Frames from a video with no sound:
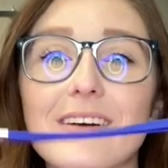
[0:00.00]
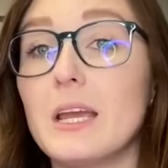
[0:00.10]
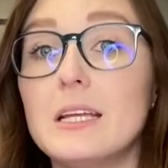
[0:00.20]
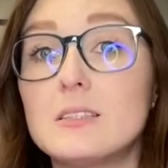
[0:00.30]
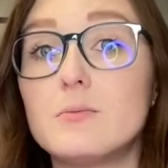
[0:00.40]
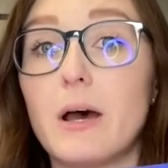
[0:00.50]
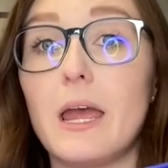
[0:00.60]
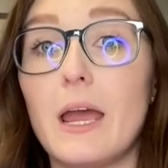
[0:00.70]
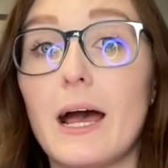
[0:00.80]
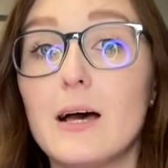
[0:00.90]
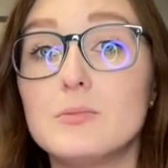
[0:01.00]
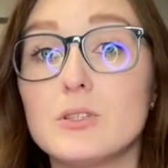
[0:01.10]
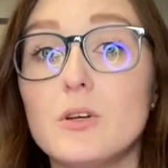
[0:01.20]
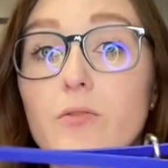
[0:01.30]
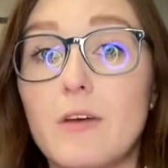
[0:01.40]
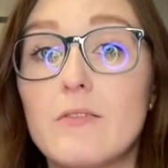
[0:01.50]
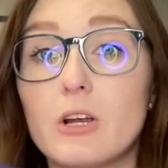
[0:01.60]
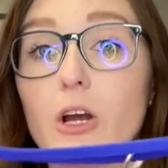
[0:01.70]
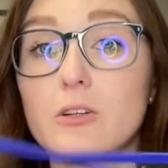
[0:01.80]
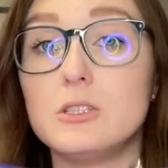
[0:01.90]
It's my absolute favorite
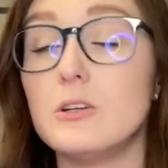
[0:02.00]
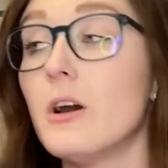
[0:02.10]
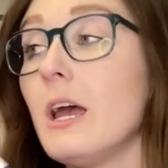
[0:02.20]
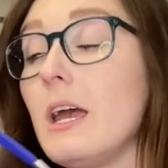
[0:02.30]
go-to.